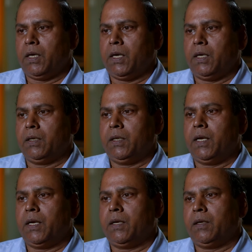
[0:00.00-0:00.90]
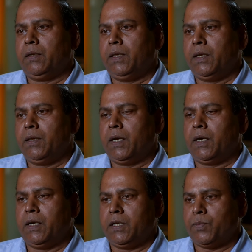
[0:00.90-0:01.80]
and they are then they
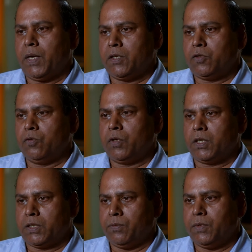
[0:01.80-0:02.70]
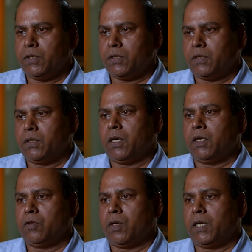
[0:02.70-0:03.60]
are dispatched to customers
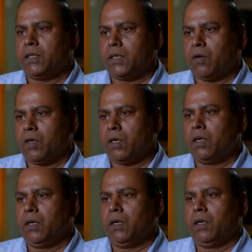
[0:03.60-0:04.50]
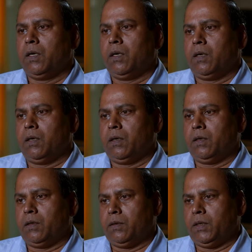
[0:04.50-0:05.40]
as well as our
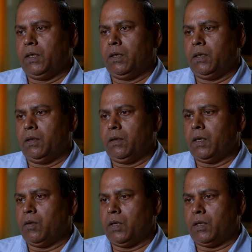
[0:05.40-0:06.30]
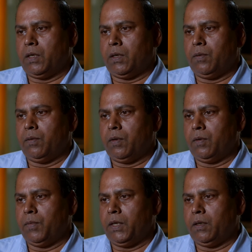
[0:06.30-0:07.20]
uh, uh, our uh,
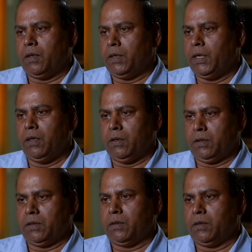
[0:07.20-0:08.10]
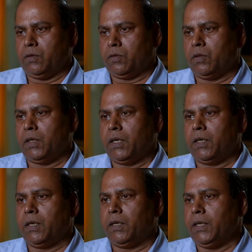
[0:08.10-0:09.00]
uh, dealers, so
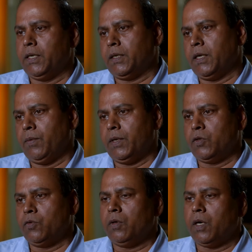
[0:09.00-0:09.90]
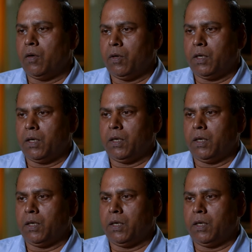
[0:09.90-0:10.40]
that uh, they give it to our